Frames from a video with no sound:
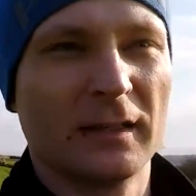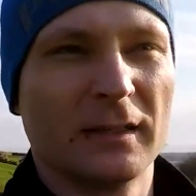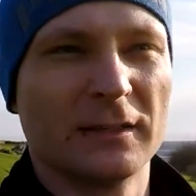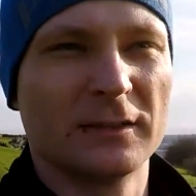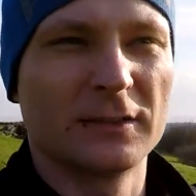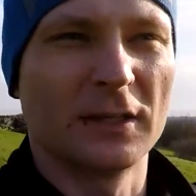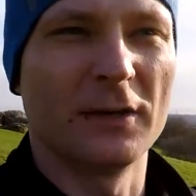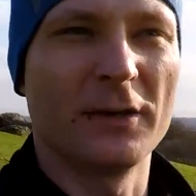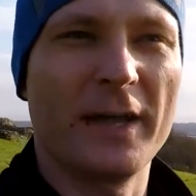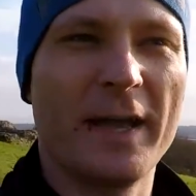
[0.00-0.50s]

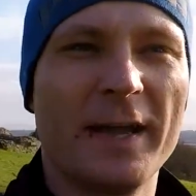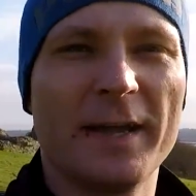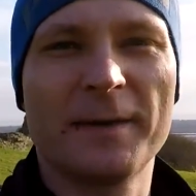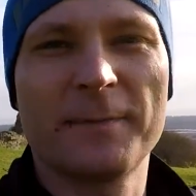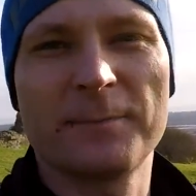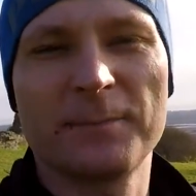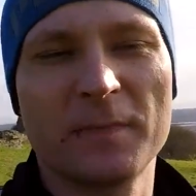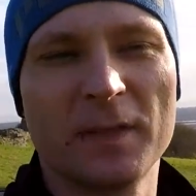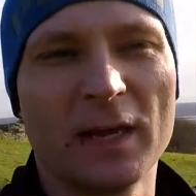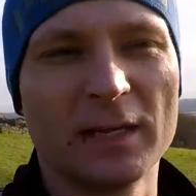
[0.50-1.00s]
So yeah,
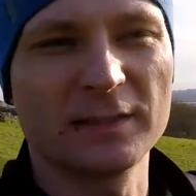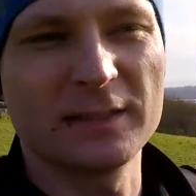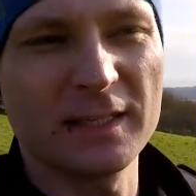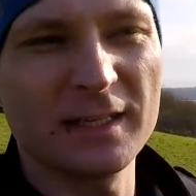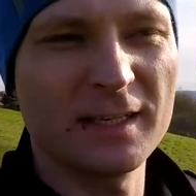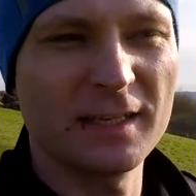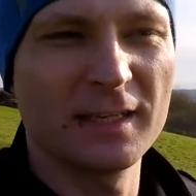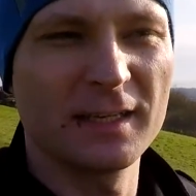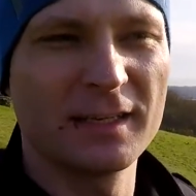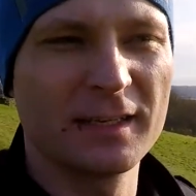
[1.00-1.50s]
I
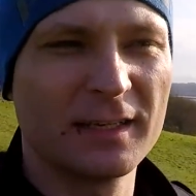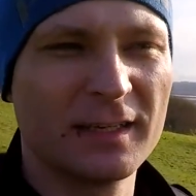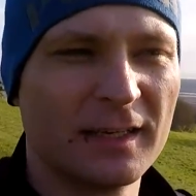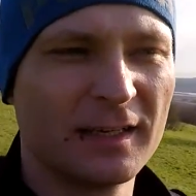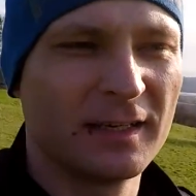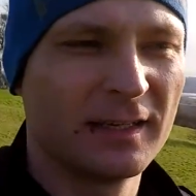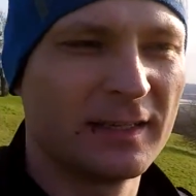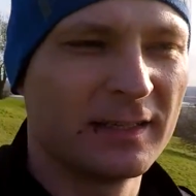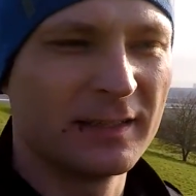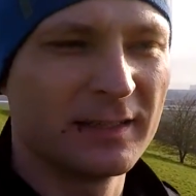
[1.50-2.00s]
think
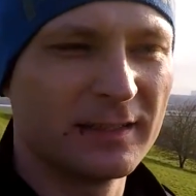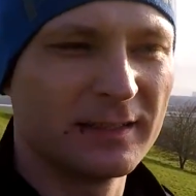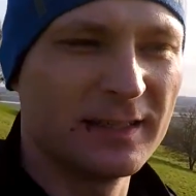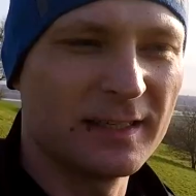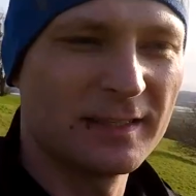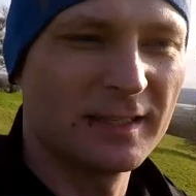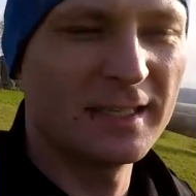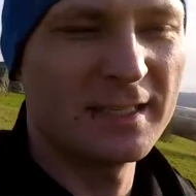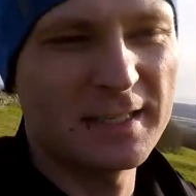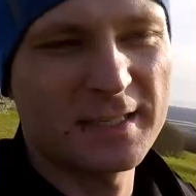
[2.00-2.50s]

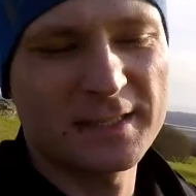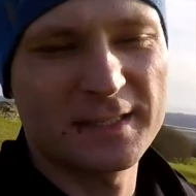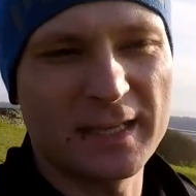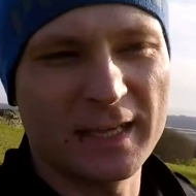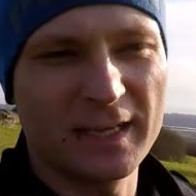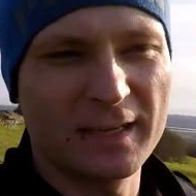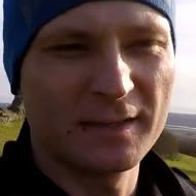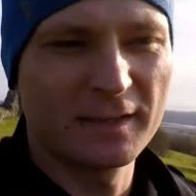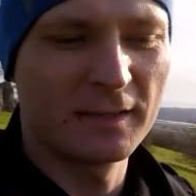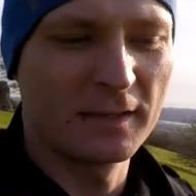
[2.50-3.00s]
this is
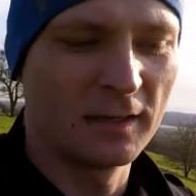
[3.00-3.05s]
the